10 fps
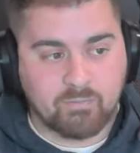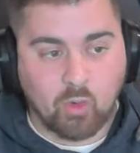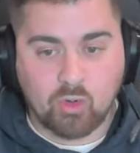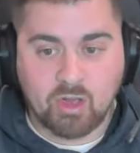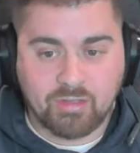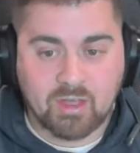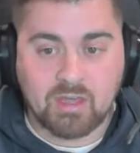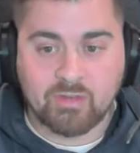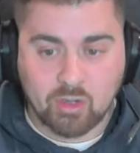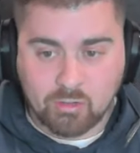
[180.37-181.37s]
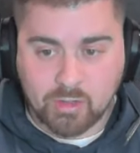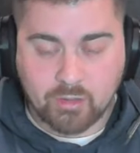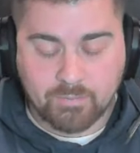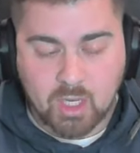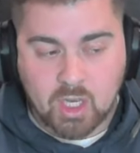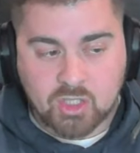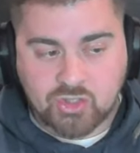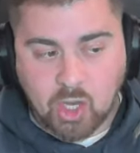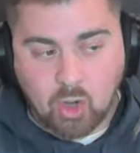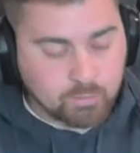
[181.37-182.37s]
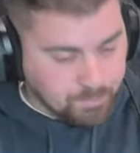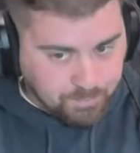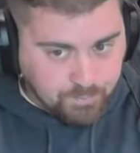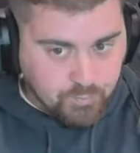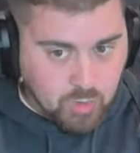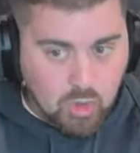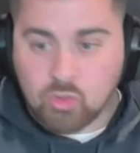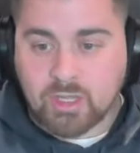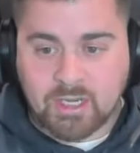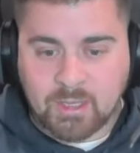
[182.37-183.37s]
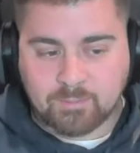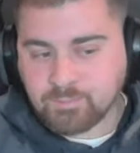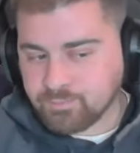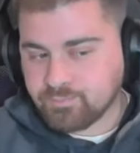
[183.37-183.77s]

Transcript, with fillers: four nothing even earlier. So Luukkonen,